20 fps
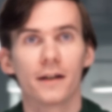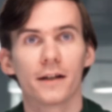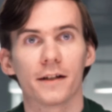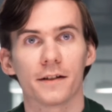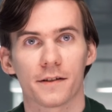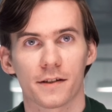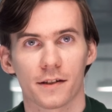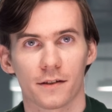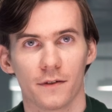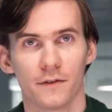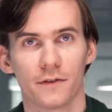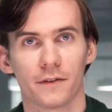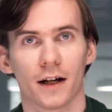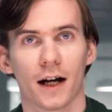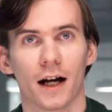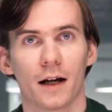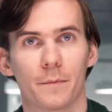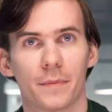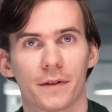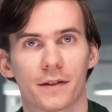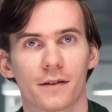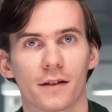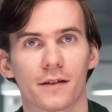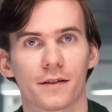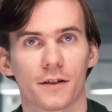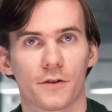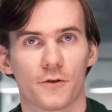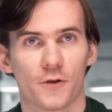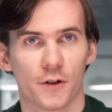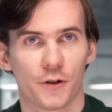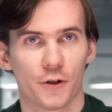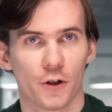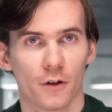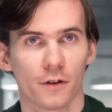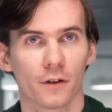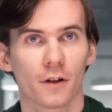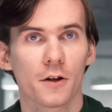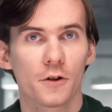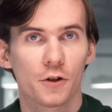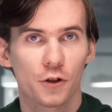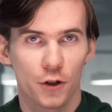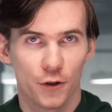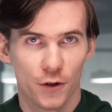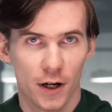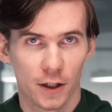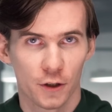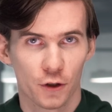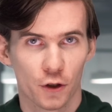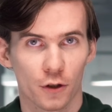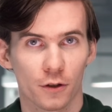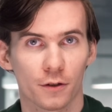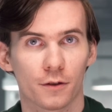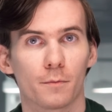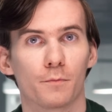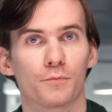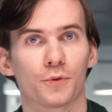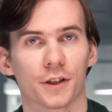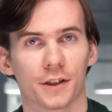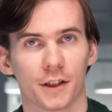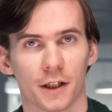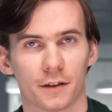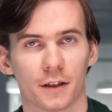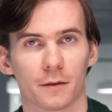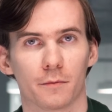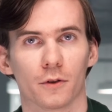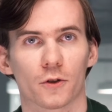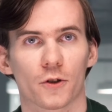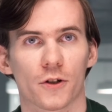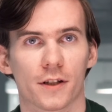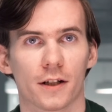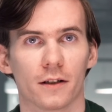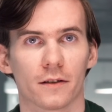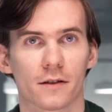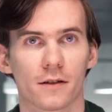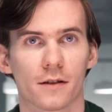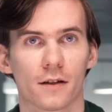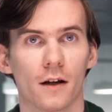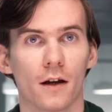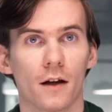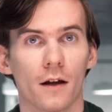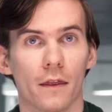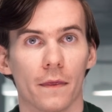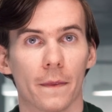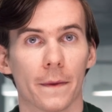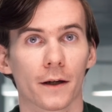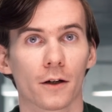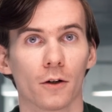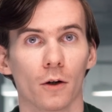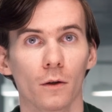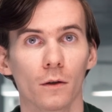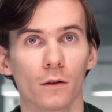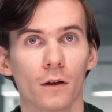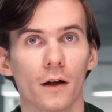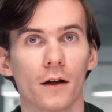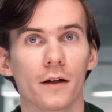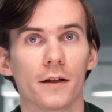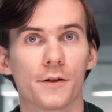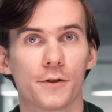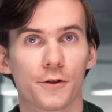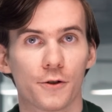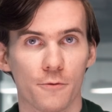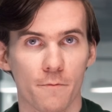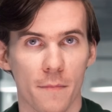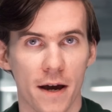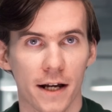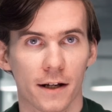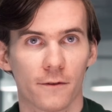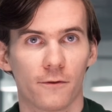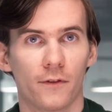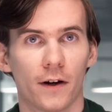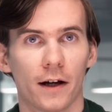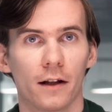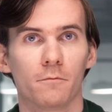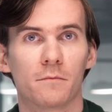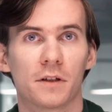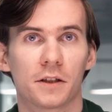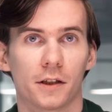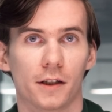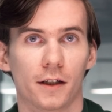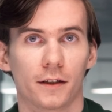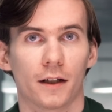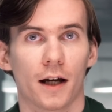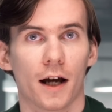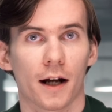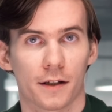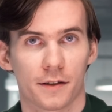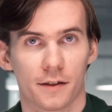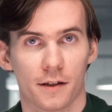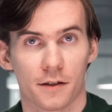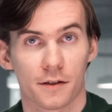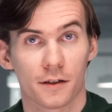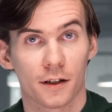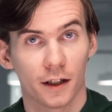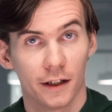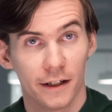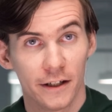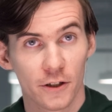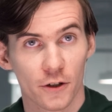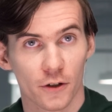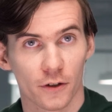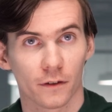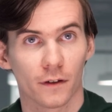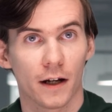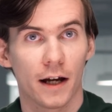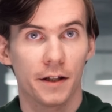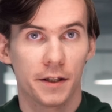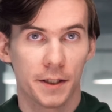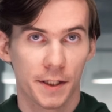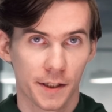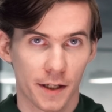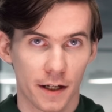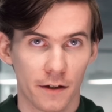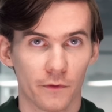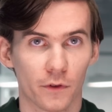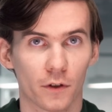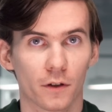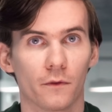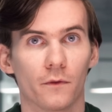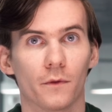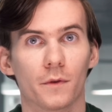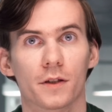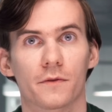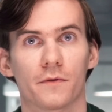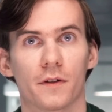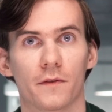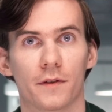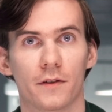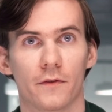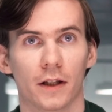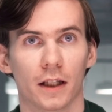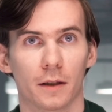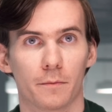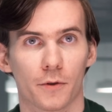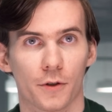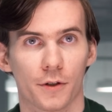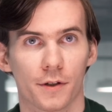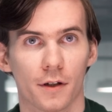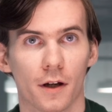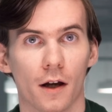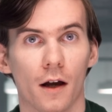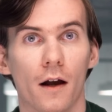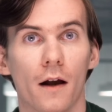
in Swift APIs that return structured, predictable results. The goal is to make file metadata access clearer and safer for Swift developers,